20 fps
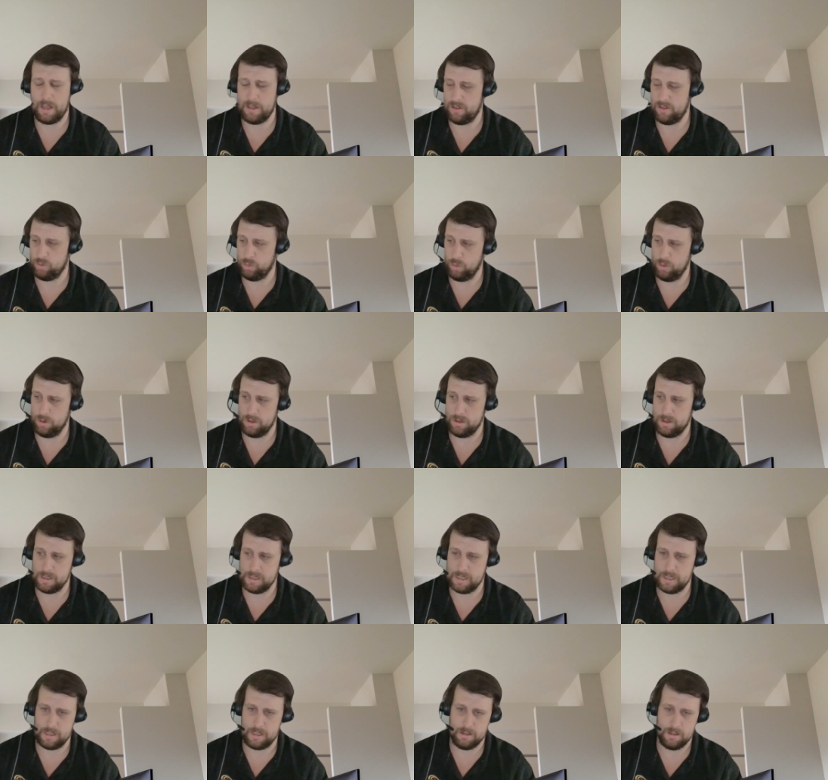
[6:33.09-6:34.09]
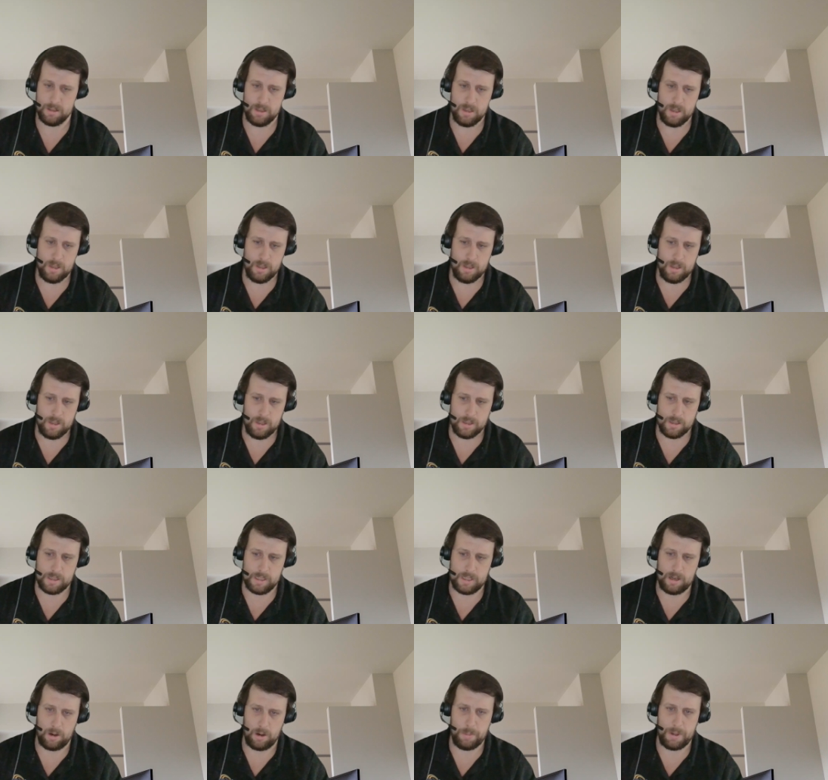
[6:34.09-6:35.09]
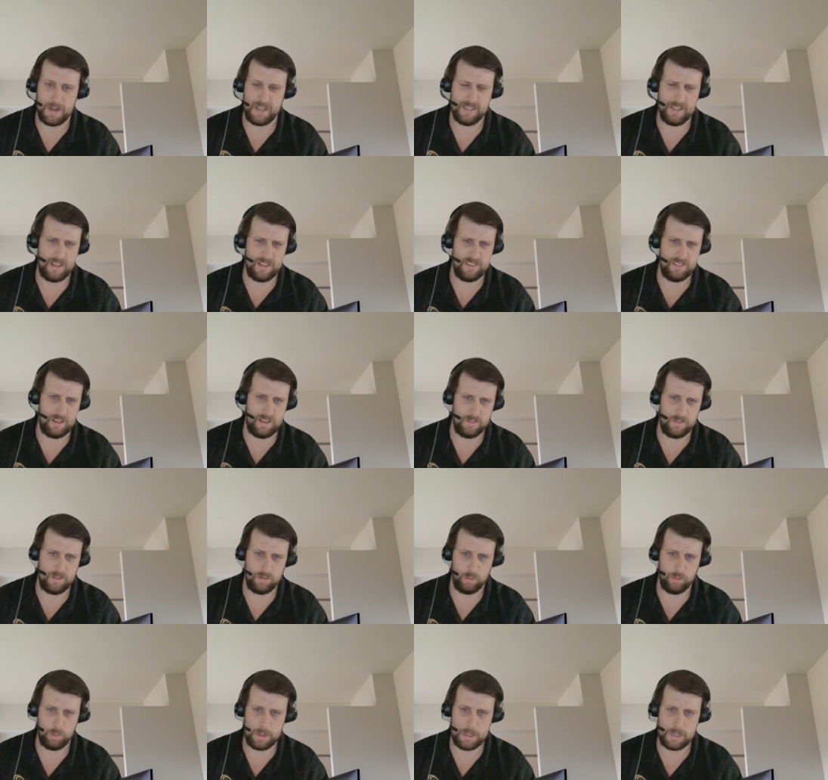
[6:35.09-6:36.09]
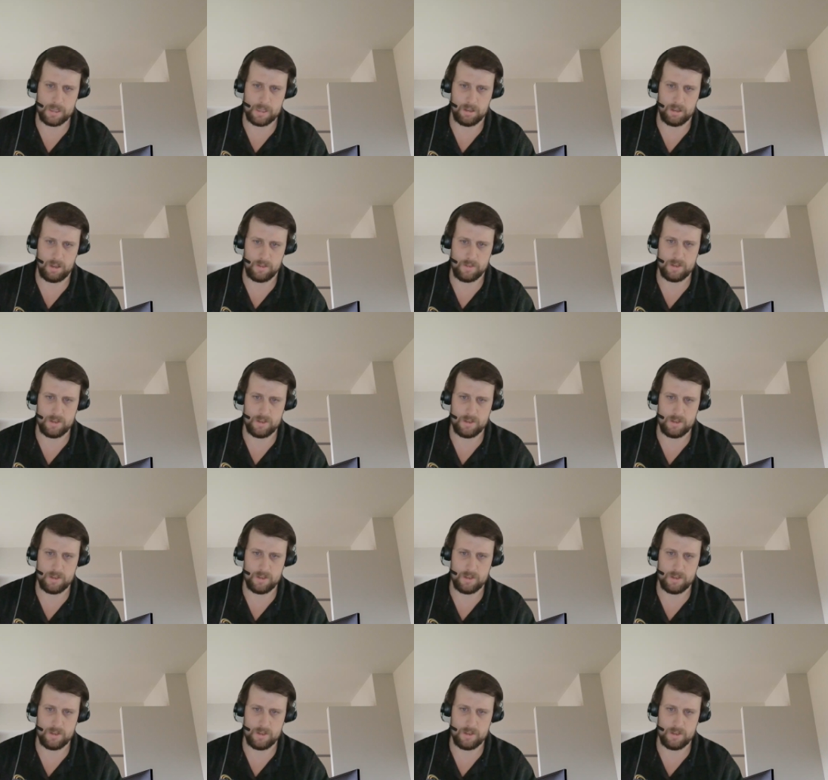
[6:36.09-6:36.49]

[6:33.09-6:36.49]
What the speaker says: I just wanted to get our podcast out this week.